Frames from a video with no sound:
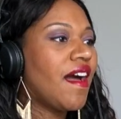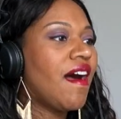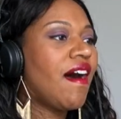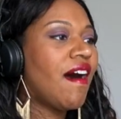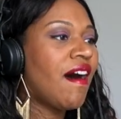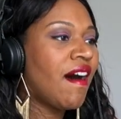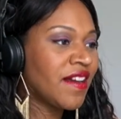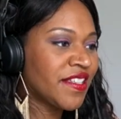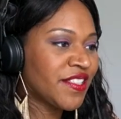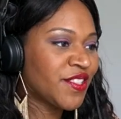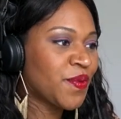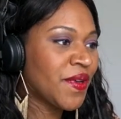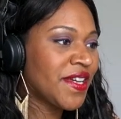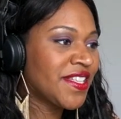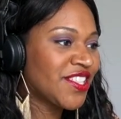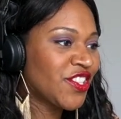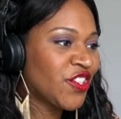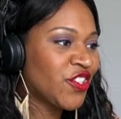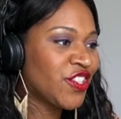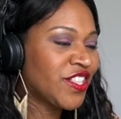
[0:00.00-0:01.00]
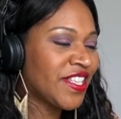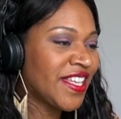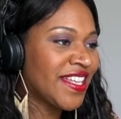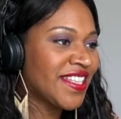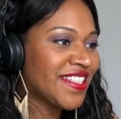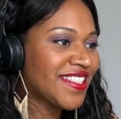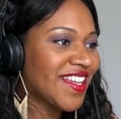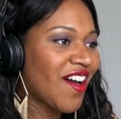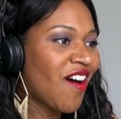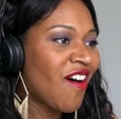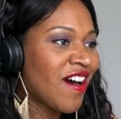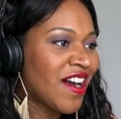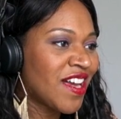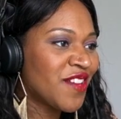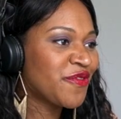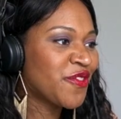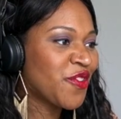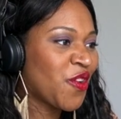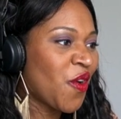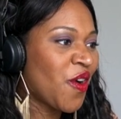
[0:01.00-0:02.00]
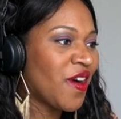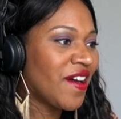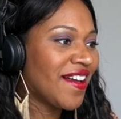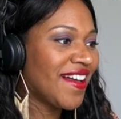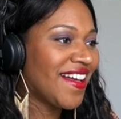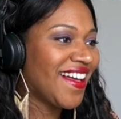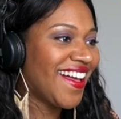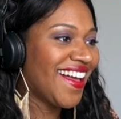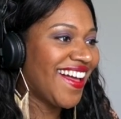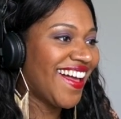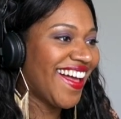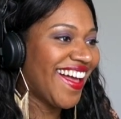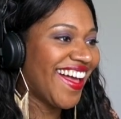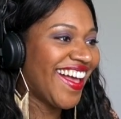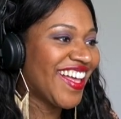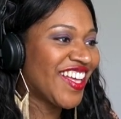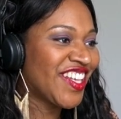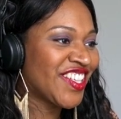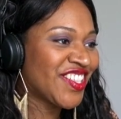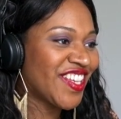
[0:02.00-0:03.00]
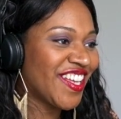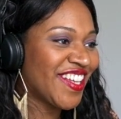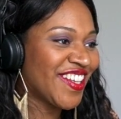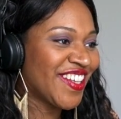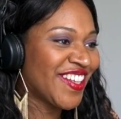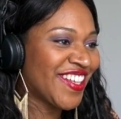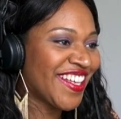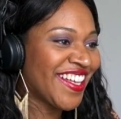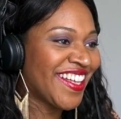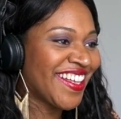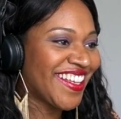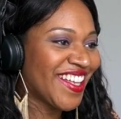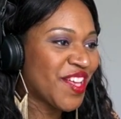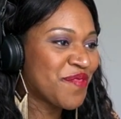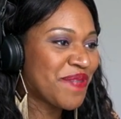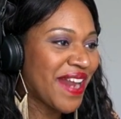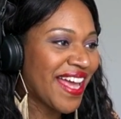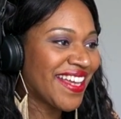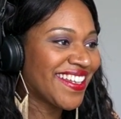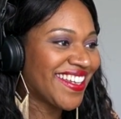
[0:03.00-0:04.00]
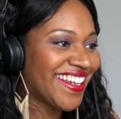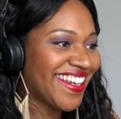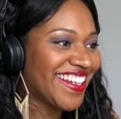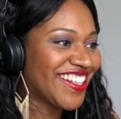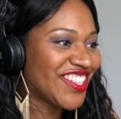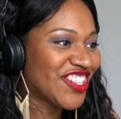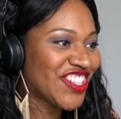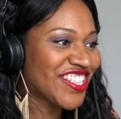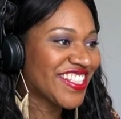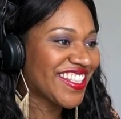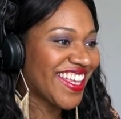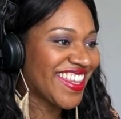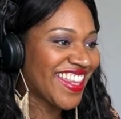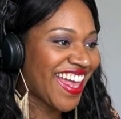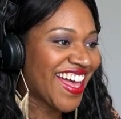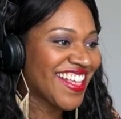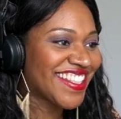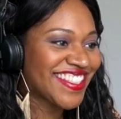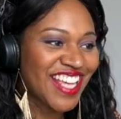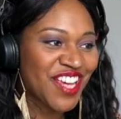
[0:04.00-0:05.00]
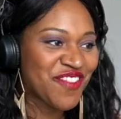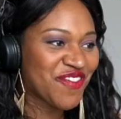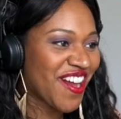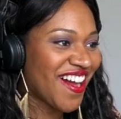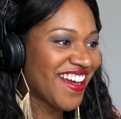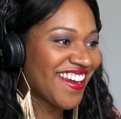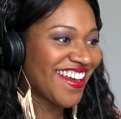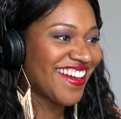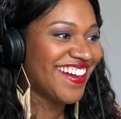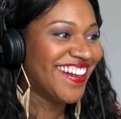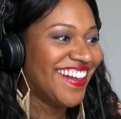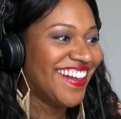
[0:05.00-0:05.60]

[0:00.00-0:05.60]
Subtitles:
I swear to goodness, I've got a blanket just like that, same colour.